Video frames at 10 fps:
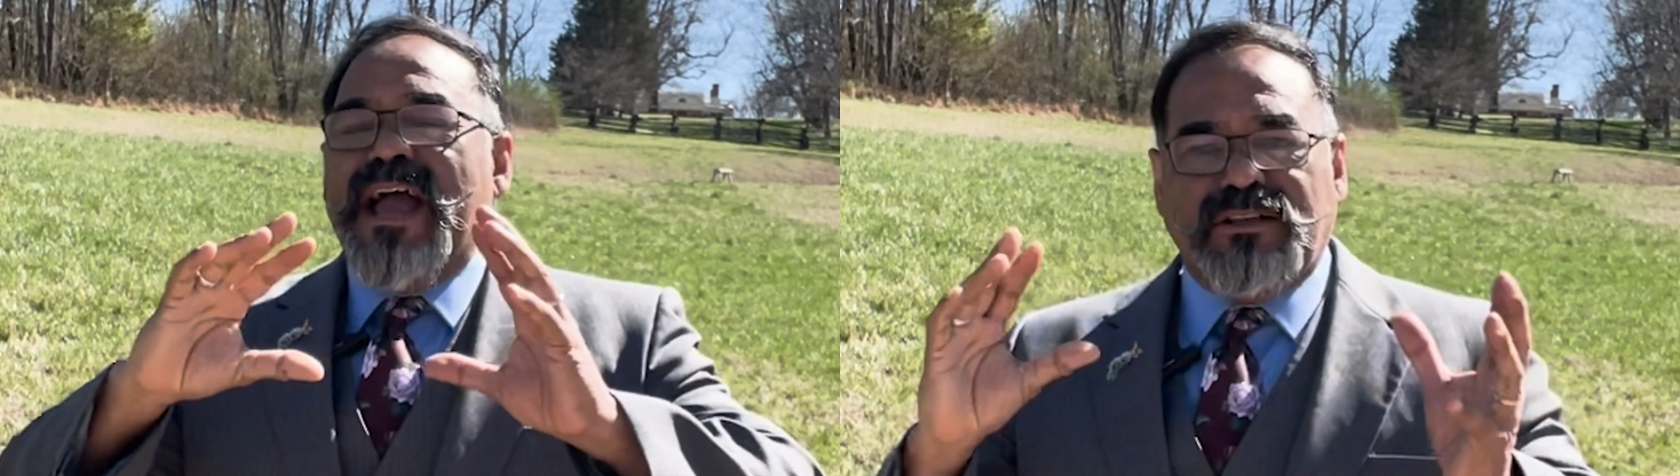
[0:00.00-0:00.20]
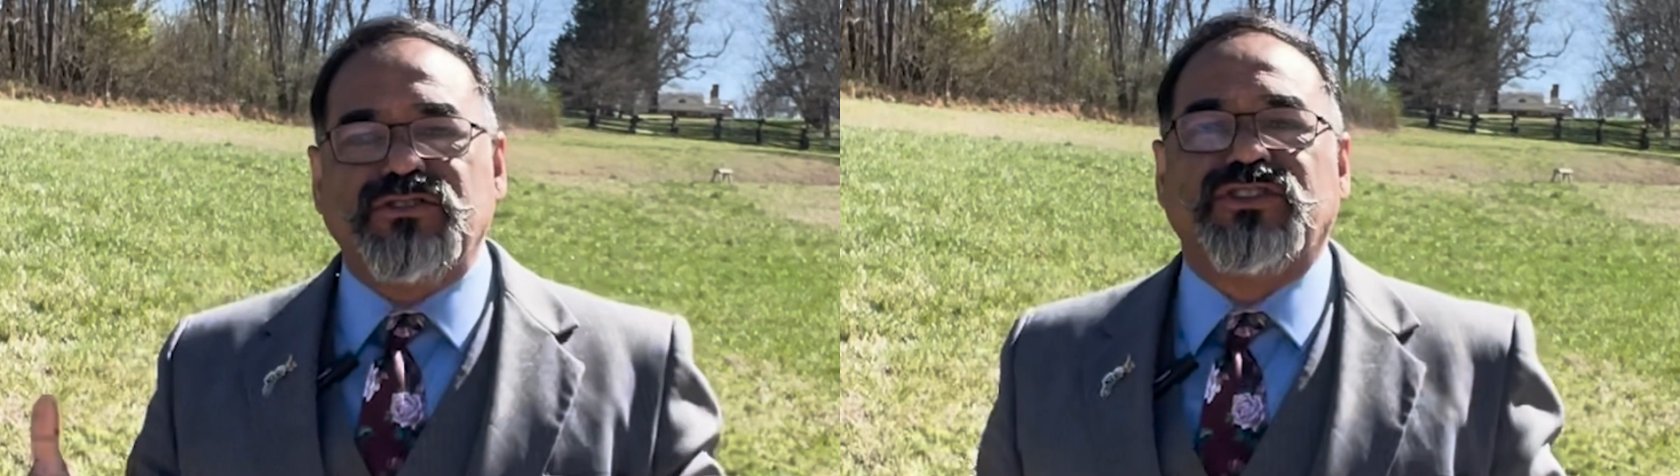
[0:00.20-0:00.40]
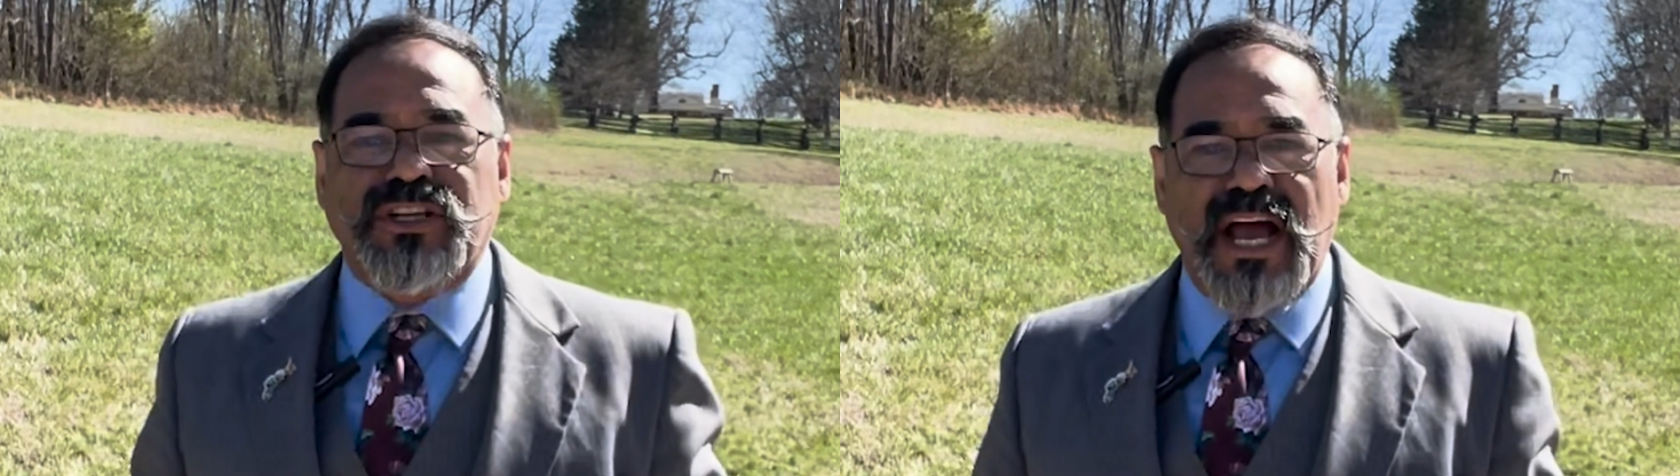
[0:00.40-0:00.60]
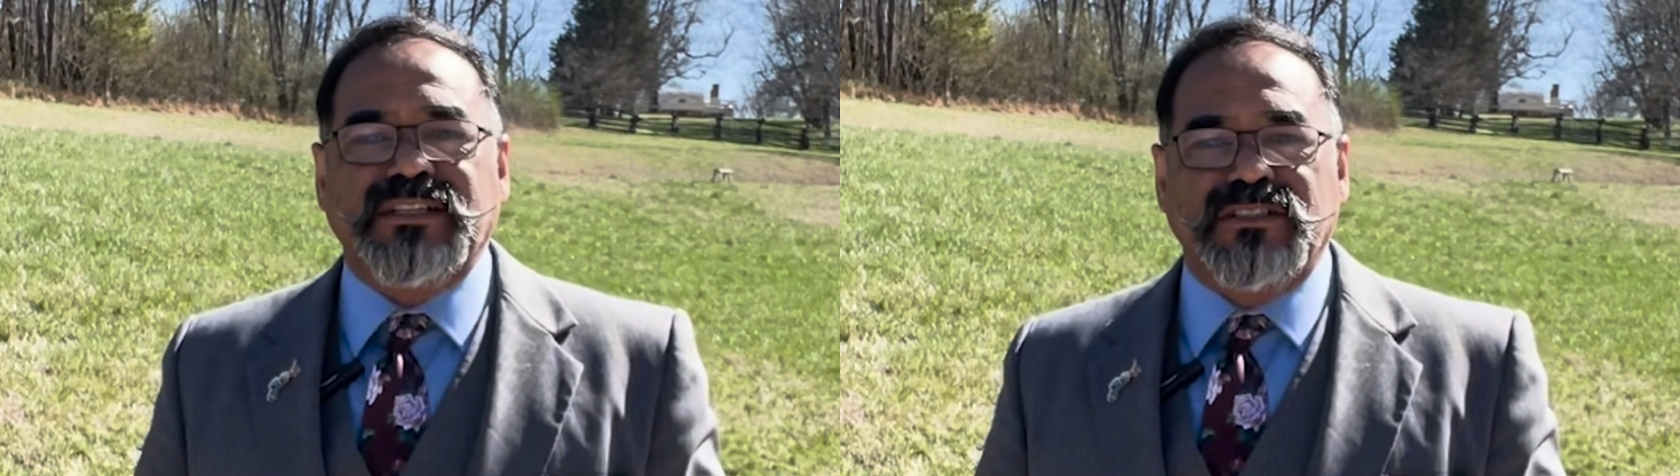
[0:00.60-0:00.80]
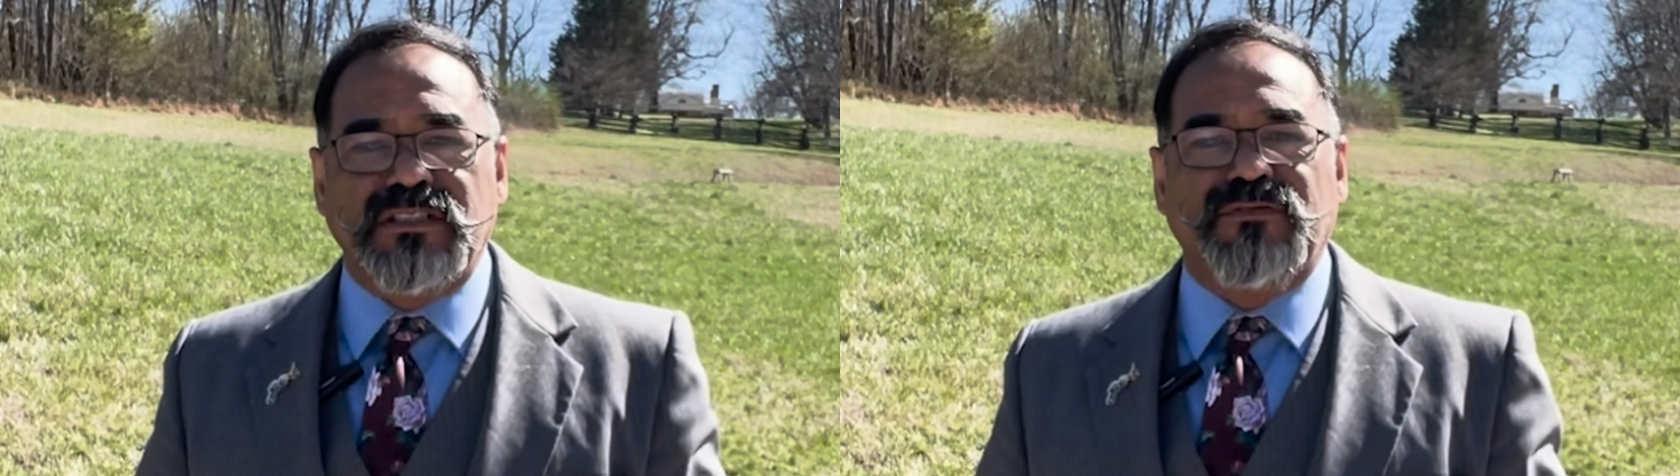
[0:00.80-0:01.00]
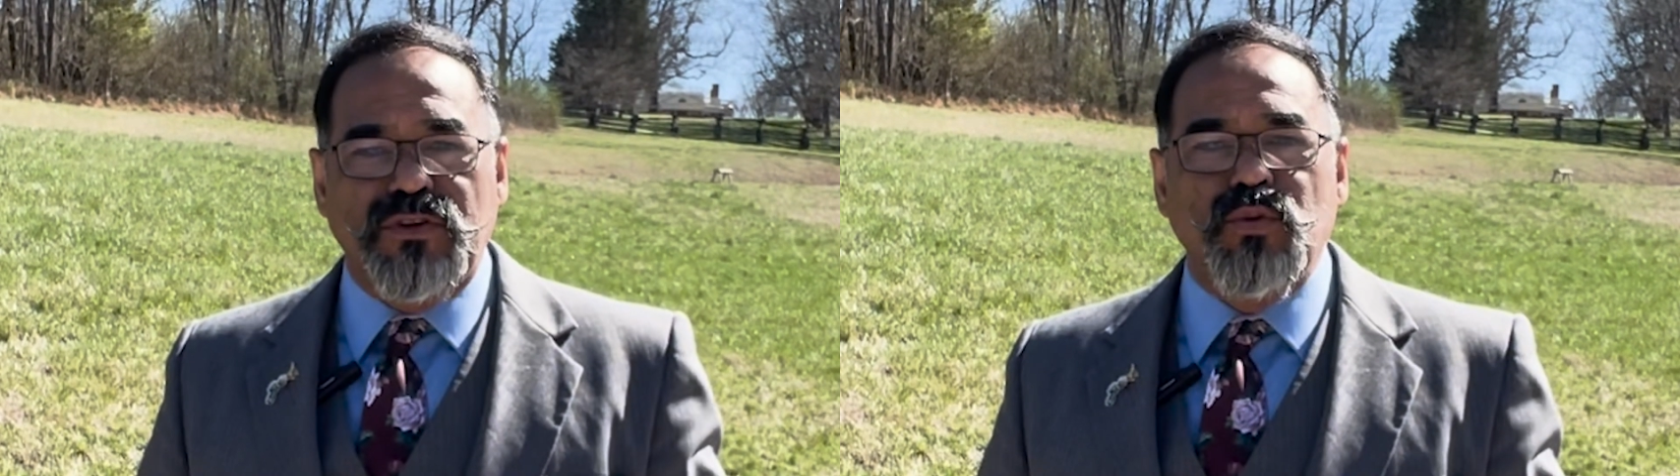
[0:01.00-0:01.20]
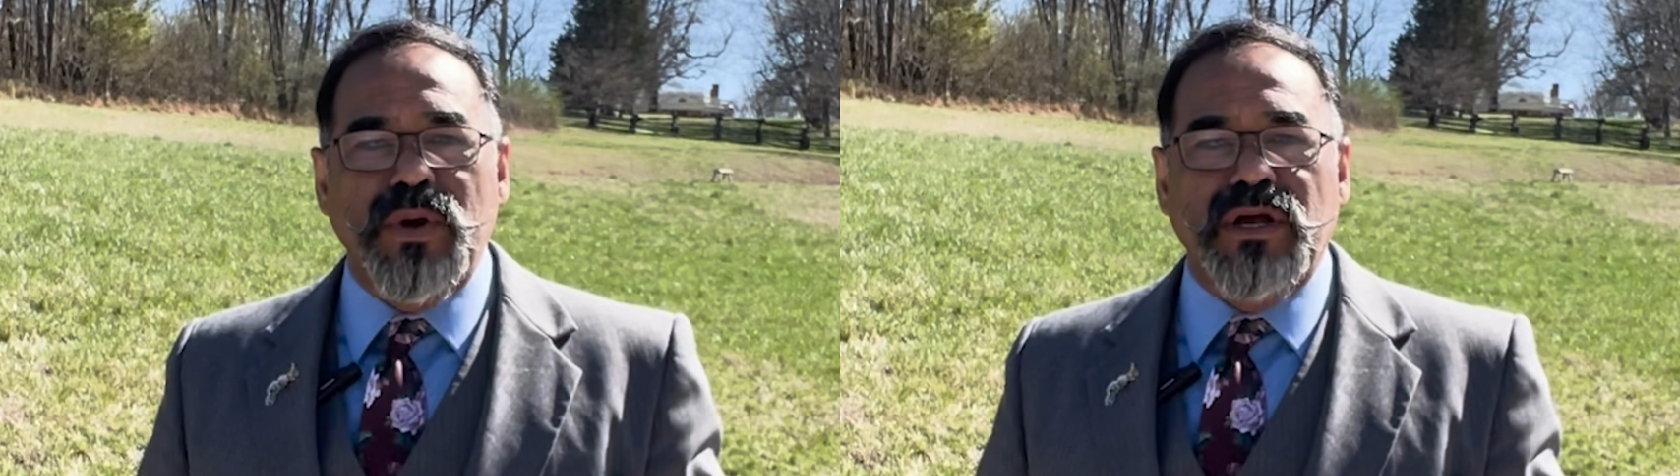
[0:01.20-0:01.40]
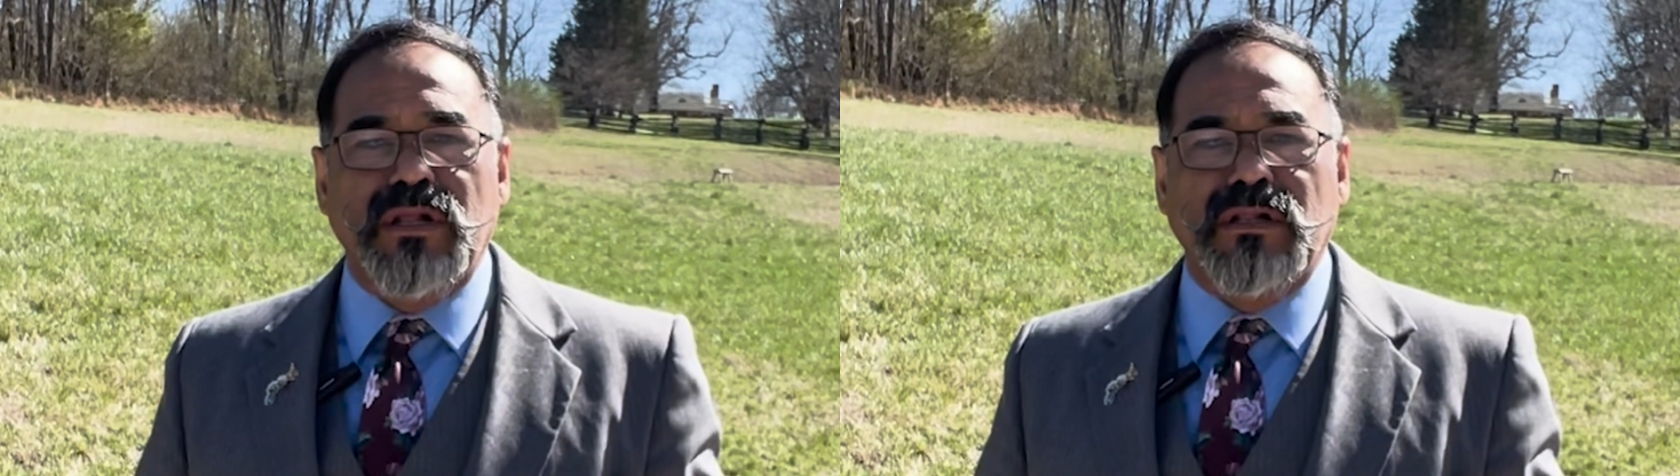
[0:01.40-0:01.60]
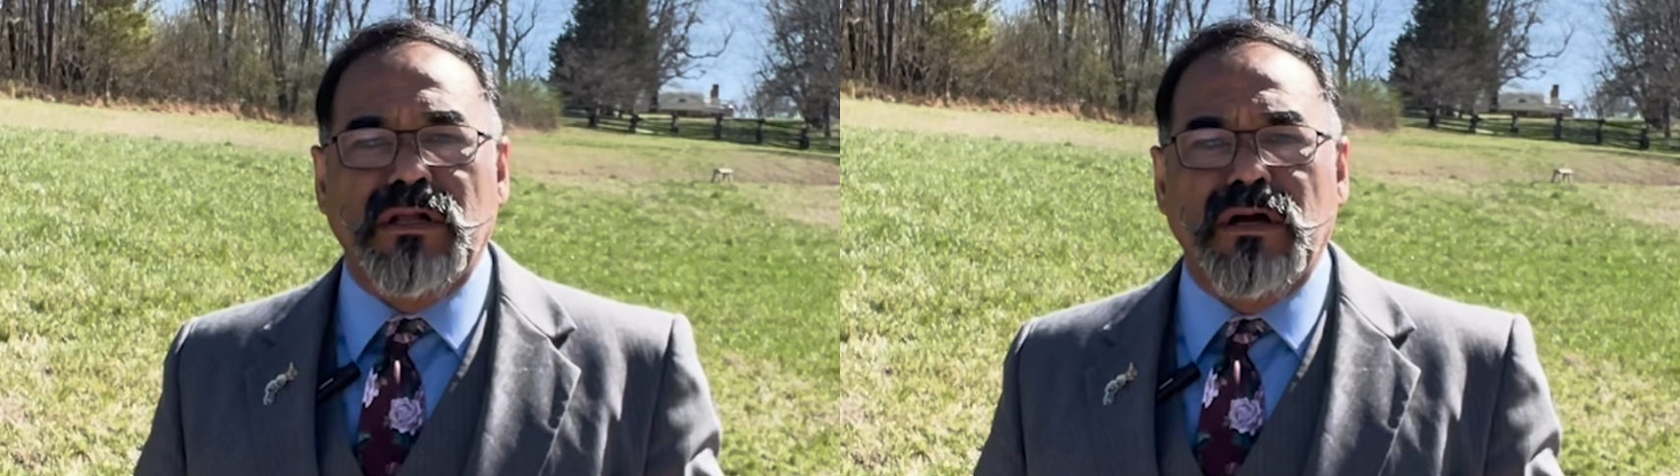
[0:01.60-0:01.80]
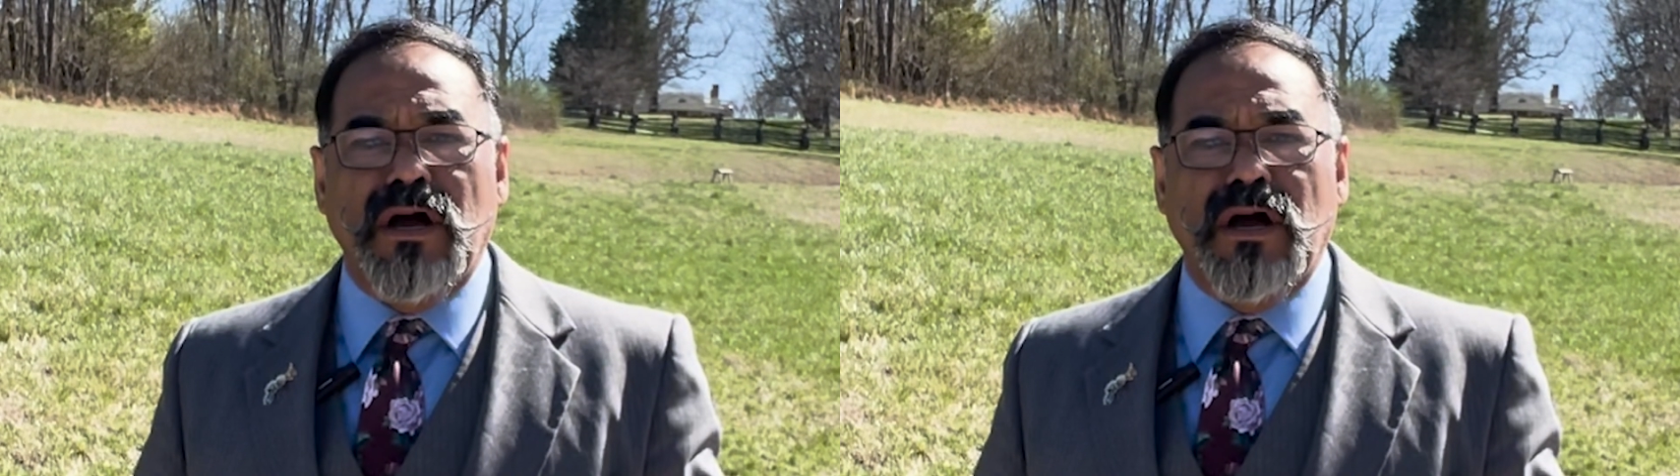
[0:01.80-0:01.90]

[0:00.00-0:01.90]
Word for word: exercises, if you will,